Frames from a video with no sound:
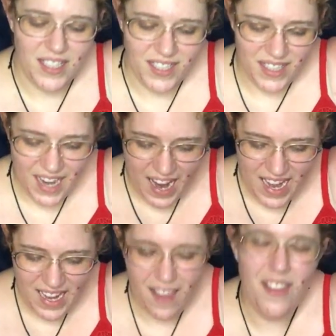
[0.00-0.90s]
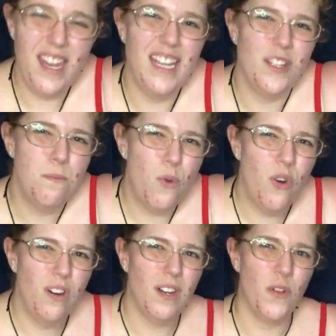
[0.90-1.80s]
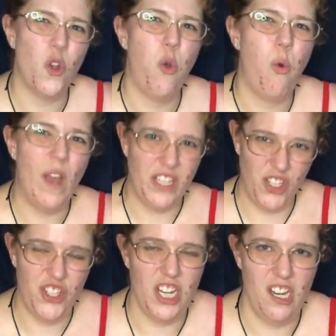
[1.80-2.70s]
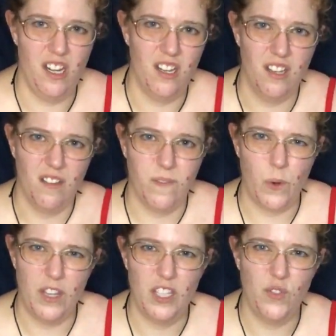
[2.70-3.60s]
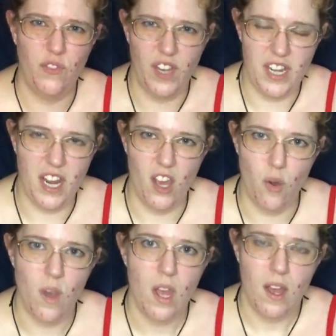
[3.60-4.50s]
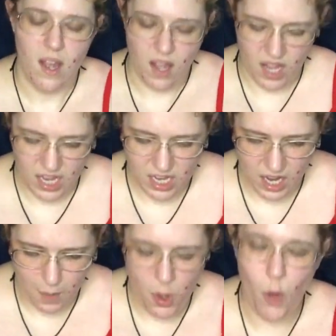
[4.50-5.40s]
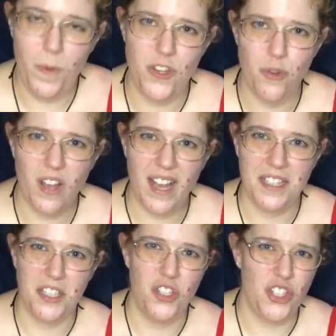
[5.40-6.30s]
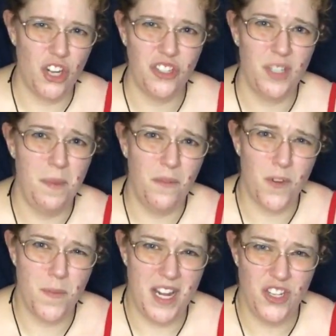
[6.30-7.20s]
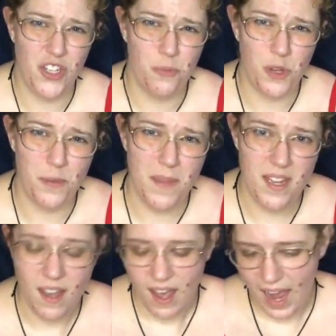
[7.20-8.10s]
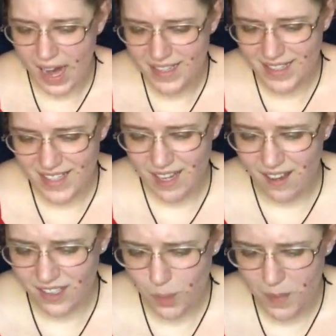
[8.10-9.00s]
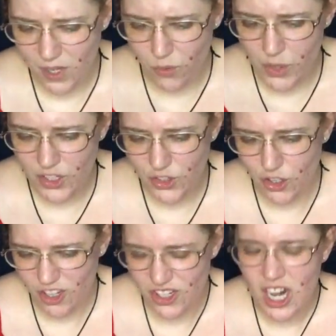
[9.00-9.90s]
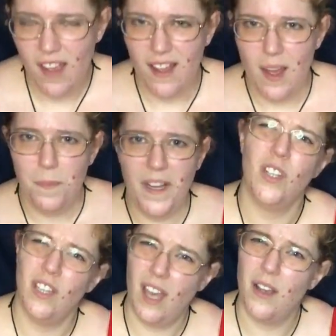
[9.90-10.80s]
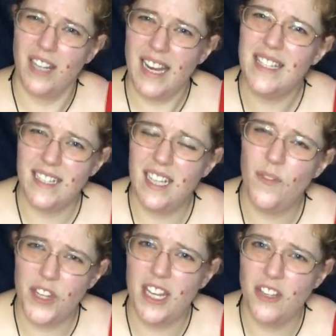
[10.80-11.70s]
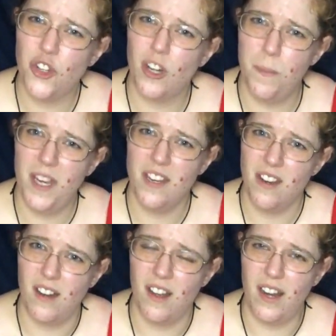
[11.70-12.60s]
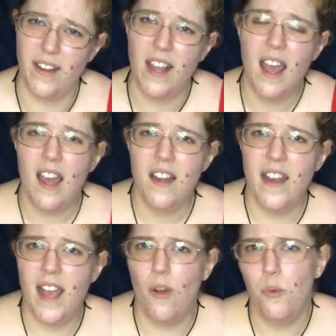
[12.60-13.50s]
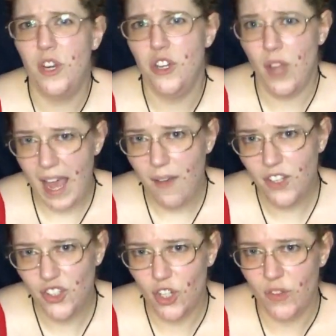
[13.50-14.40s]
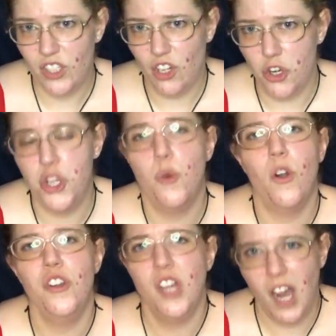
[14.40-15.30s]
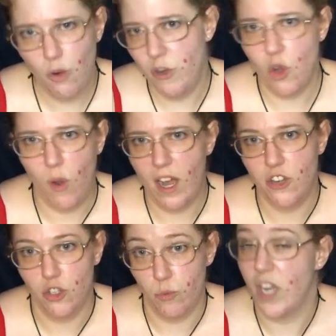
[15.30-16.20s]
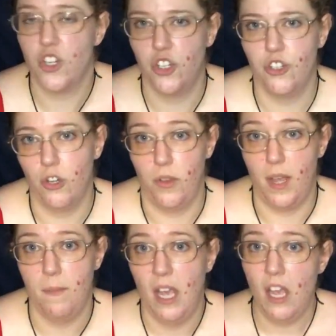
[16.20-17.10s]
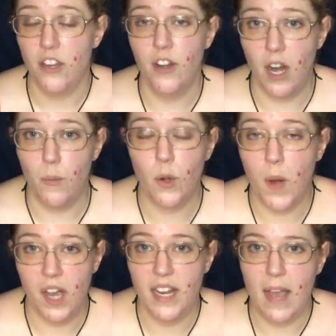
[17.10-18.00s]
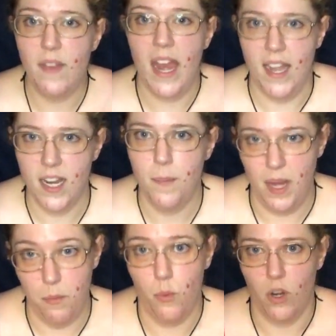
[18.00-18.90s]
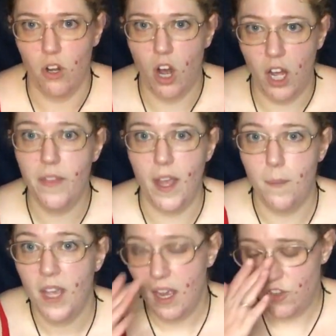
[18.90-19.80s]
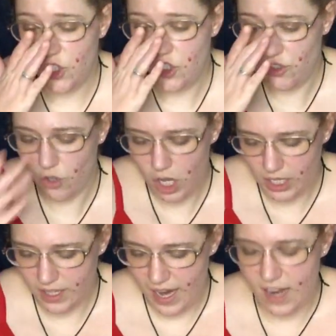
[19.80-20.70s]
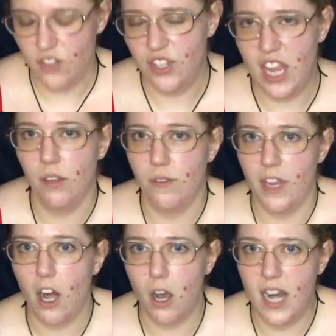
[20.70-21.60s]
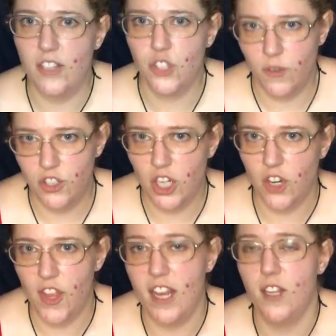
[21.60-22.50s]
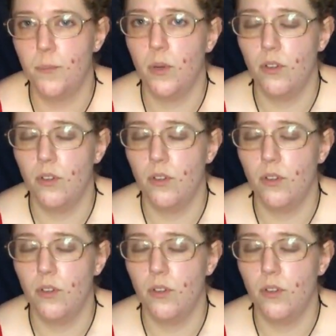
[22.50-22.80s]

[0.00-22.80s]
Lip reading: Today is more of a question for this video. I'm hoping you guys can share some information with me. I did a little bit of research, but I would like to get your opinion on it. Now, when you have a service dog, you are not required to register them. You're not required to have any paperwork on them, just as long as they are a service dog that is